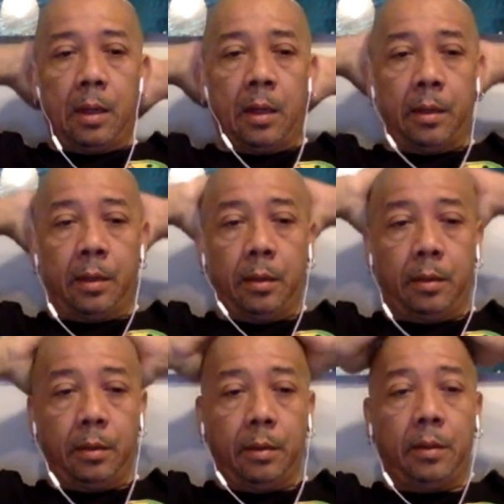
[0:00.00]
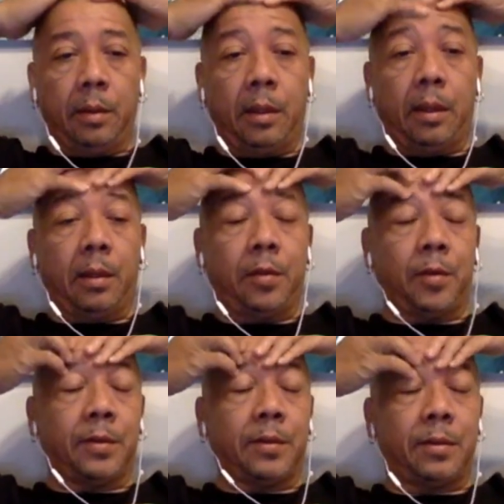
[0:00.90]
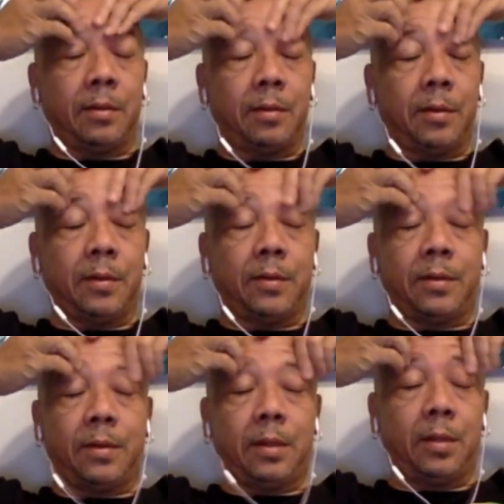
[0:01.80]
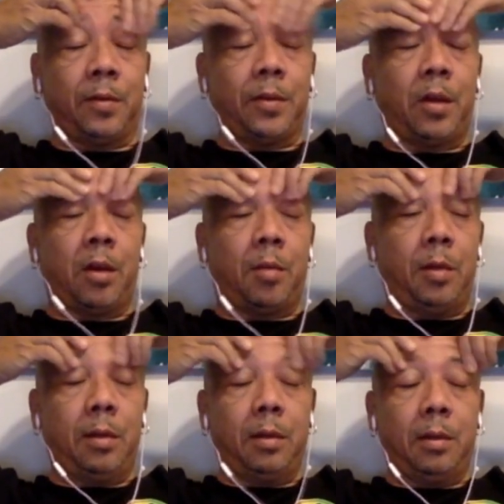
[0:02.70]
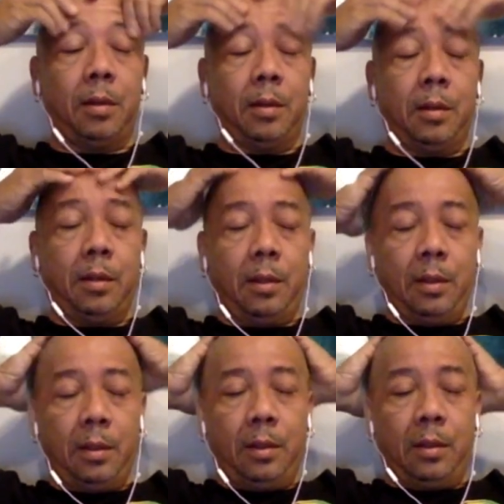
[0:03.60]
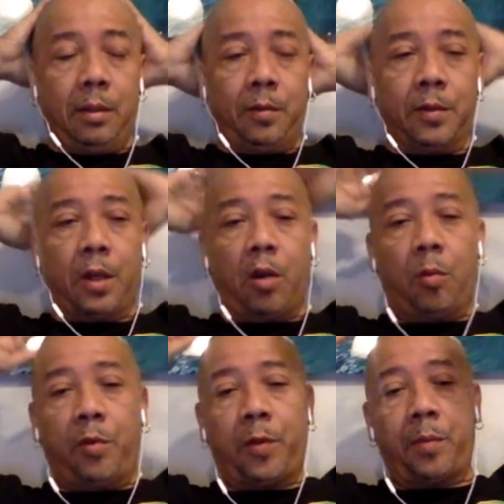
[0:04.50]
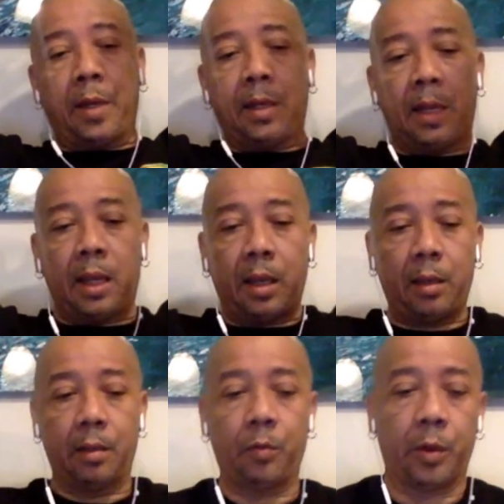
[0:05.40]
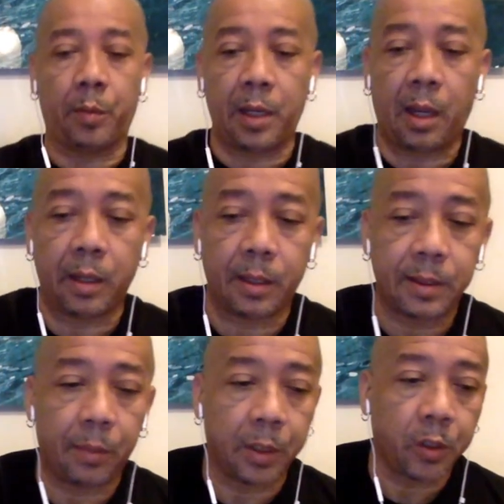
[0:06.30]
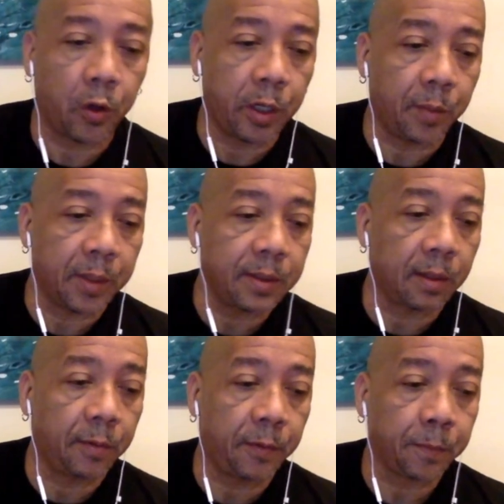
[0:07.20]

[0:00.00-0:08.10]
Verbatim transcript: And yeah, it was it was it was horrible. It was horrible from the day when my lawyer tell me attorney myself.